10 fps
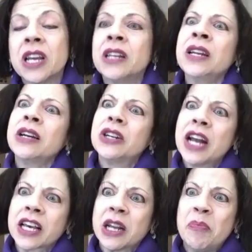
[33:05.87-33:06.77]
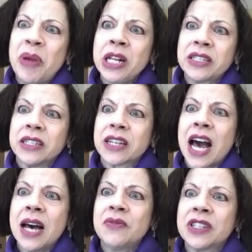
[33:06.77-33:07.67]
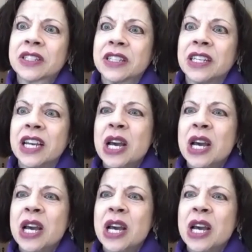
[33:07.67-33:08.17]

Now, you're not going to belt it, obviously,